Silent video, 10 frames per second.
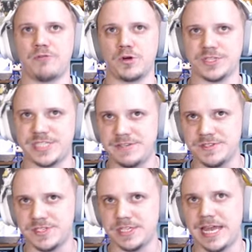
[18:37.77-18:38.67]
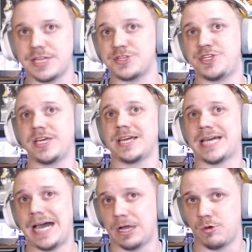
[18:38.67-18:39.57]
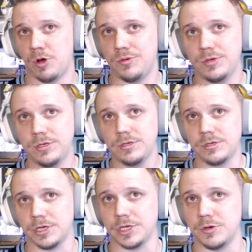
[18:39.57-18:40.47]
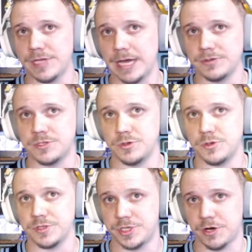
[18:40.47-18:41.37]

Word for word: for Stevenson and Chig Okonkwo going to go down to the